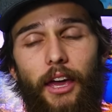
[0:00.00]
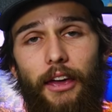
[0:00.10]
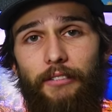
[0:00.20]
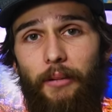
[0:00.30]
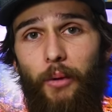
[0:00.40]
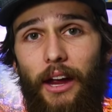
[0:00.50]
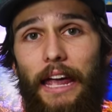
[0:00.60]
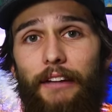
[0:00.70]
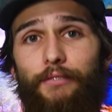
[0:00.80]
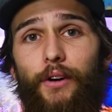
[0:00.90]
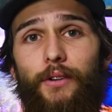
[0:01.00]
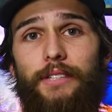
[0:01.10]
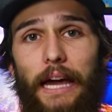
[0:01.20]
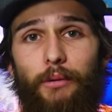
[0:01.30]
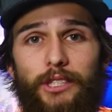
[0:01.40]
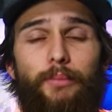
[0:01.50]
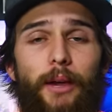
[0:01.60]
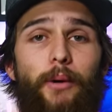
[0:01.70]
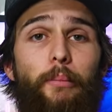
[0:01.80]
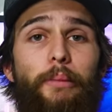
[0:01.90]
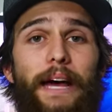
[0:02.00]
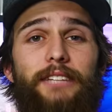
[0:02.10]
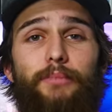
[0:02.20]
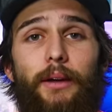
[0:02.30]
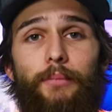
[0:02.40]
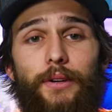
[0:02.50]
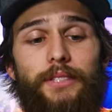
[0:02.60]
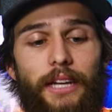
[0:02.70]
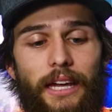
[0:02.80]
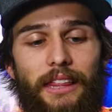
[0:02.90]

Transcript: If I'm wearing headphones, I want to be able to blast my music,